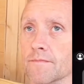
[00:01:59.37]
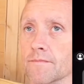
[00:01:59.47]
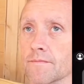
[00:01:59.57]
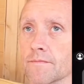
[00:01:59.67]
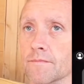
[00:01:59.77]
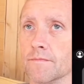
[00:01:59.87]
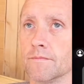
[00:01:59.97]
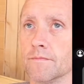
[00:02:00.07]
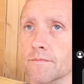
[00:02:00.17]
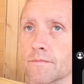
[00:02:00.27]
Yeah.
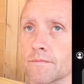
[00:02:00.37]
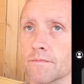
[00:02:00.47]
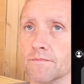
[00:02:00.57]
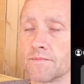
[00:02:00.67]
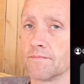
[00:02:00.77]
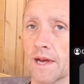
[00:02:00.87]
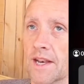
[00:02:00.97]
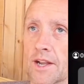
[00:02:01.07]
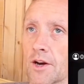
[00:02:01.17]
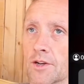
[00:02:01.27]
In
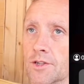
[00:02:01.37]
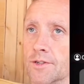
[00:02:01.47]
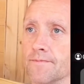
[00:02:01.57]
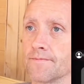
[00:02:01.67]
the house.